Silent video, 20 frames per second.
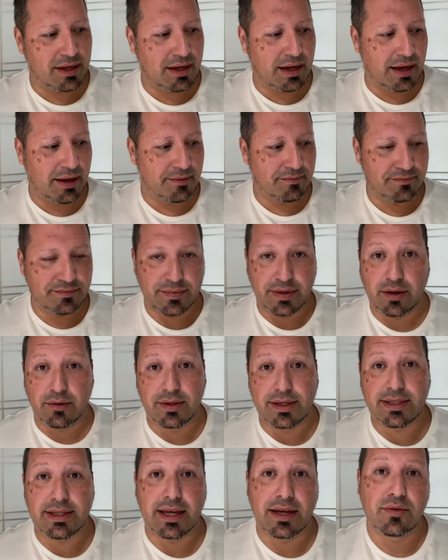I'm
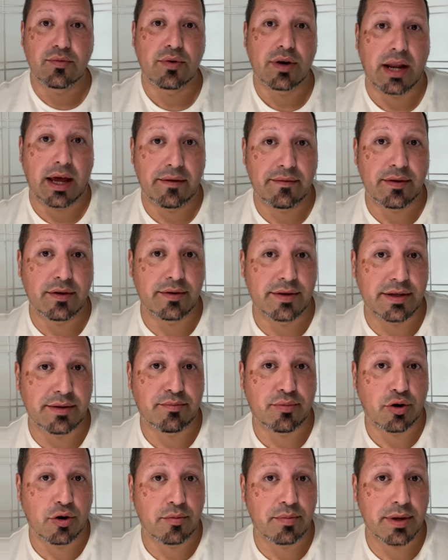only saying what I feel is
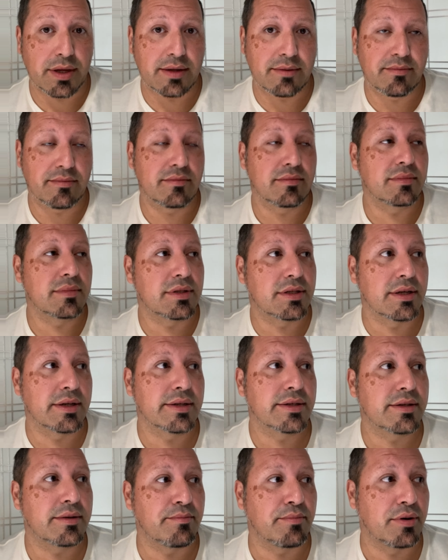appropriate
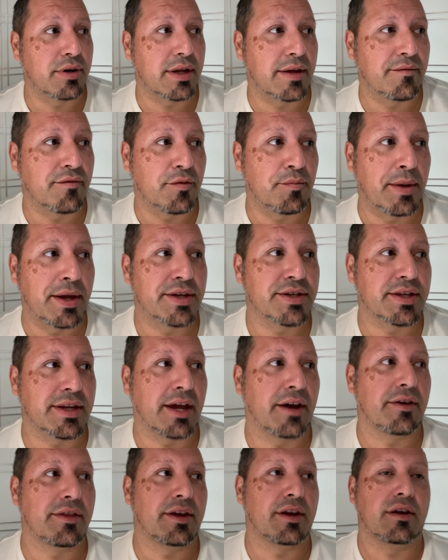just to put information
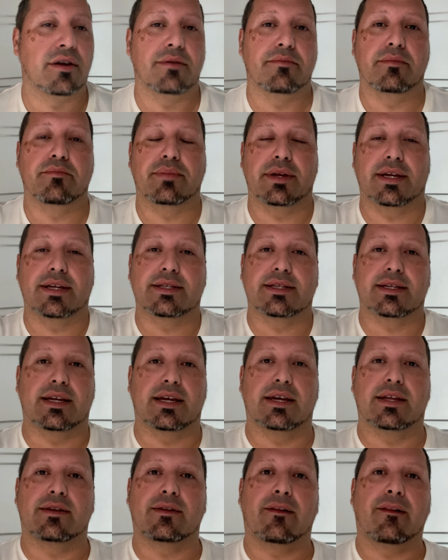out there because
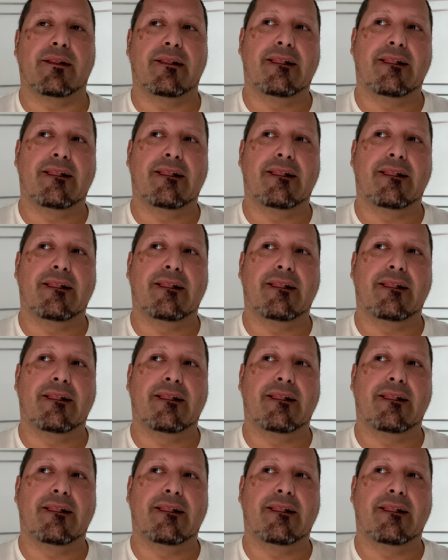again,